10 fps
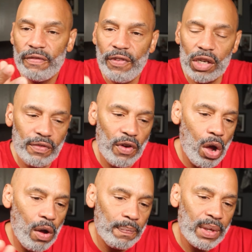First of
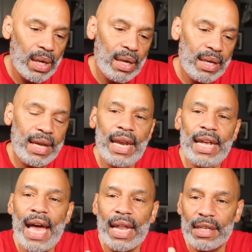all,
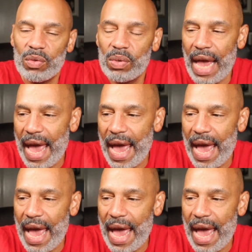Kenny Ellis was